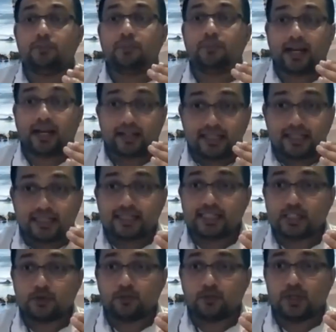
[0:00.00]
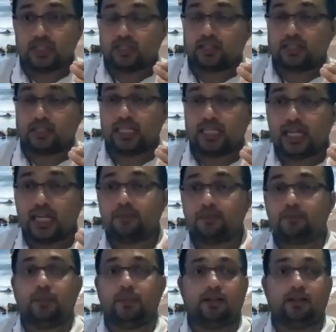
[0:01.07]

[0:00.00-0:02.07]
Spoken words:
barriers which keep